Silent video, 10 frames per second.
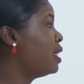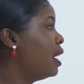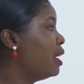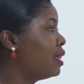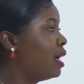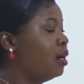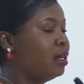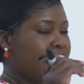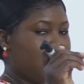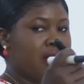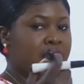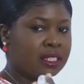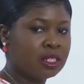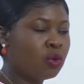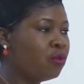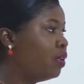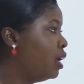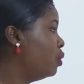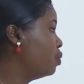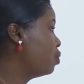entire data in a single
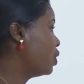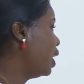value,